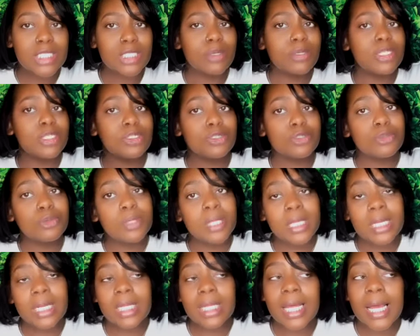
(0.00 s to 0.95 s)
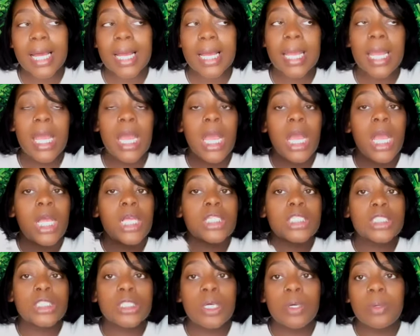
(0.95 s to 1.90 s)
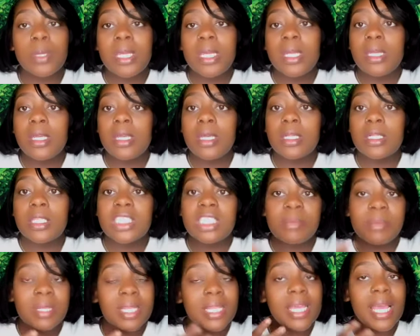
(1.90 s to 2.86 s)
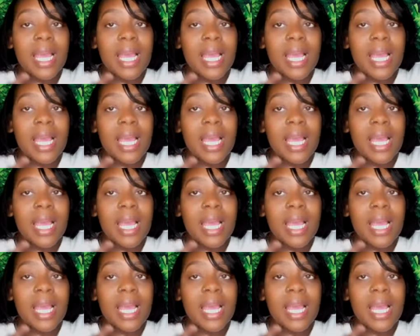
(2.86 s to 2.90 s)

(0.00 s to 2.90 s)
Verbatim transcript: so he's drooling a lot. So he typically